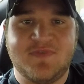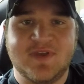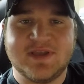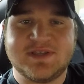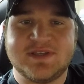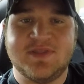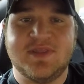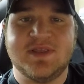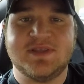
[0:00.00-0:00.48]

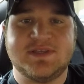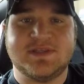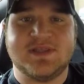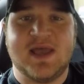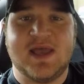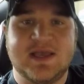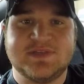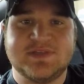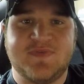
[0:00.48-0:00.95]
Fix, and this is
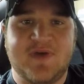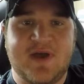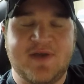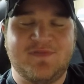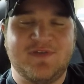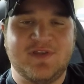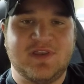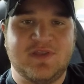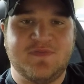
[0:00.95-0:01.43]
the
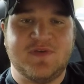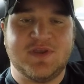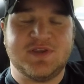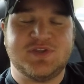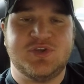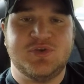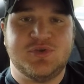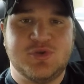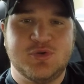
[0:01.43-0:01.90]
S550
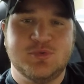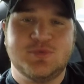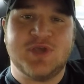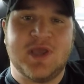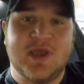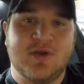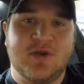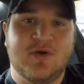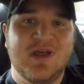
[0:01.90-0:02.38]
Fix YouTube
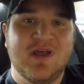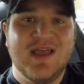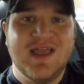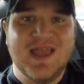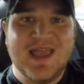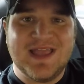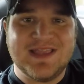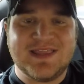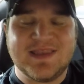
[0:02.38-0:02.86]
channel.
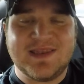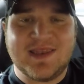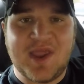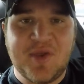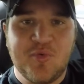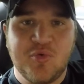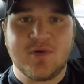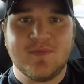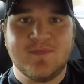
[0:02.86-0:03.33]
And
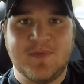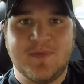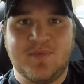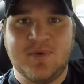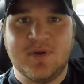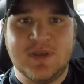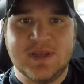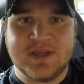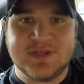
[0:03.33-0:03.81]
today we're going to be
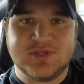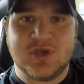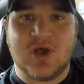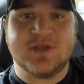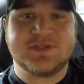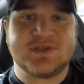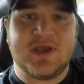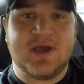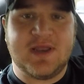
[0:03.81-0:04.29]
putting
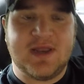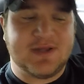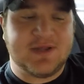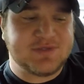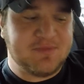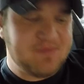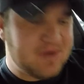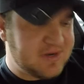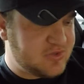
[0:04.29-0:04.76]
exhaust
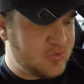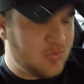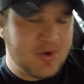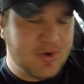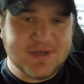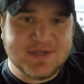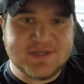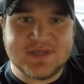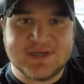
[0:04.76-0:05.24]
cutouts on my
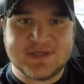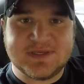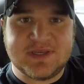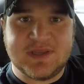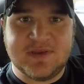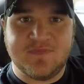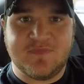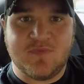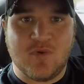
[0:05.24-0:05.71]

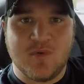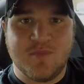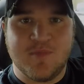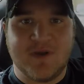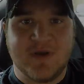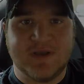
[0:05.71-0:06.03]
2016 Ford